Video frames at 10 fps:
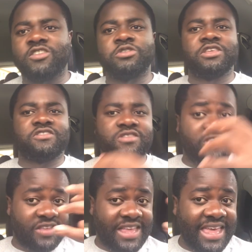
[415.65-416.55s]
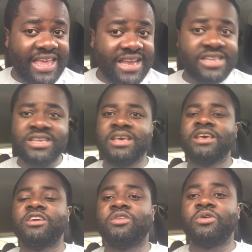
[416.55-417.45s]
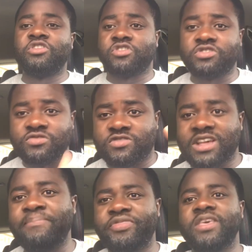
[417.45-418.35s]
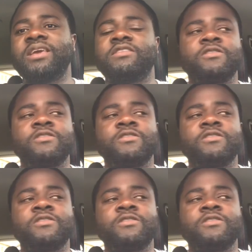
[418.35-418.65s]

so there's this kid, he's onto something.